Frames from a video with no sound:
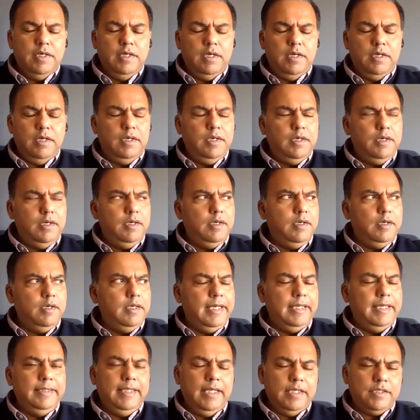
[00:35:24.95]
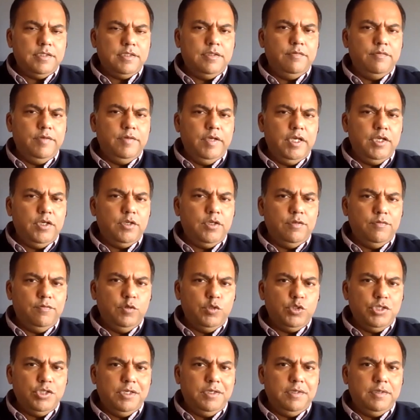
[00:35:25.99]
Uh, and that's the way into the
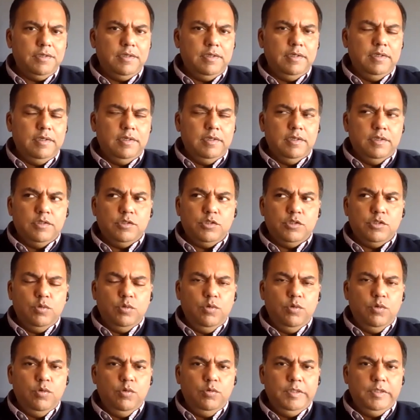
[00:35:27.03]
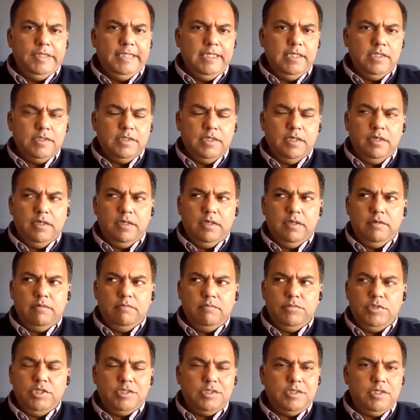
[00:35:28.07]
future. So these are
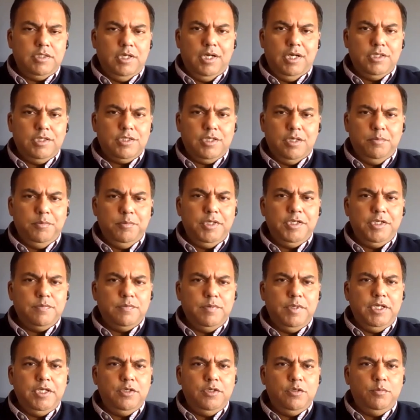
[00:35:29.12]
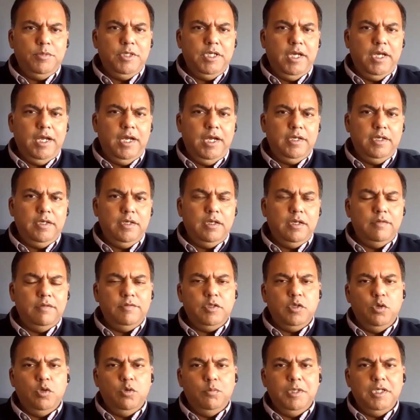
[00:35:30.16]
just large companies waiting to be had, and none of
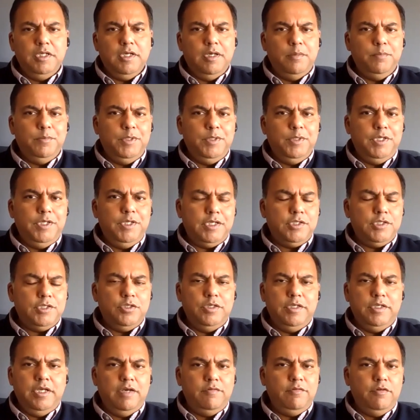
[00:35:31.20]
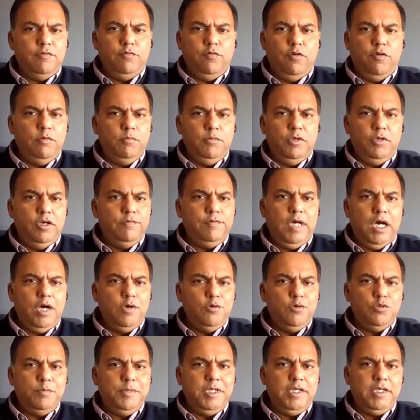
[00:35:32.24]
the global companies actually have a formula of
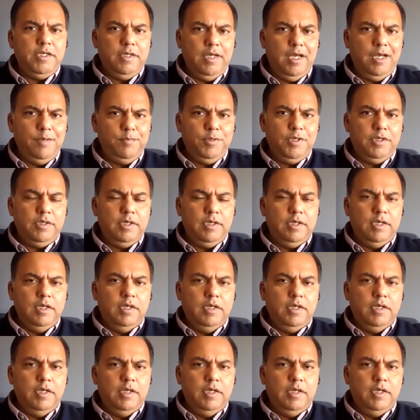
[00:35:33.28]
how to make it happen.